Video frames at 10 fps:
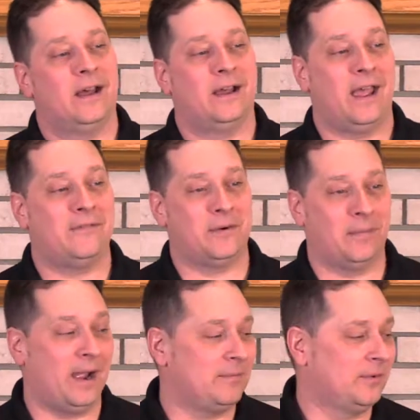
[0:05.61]
Uh, have your
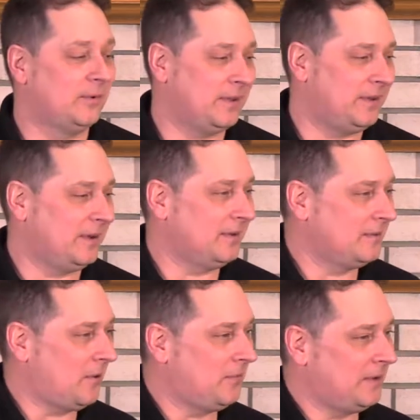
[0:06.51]
Bibles with you.
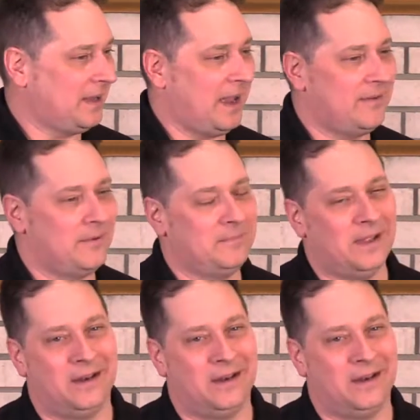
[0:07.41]
Hopefully, you have them.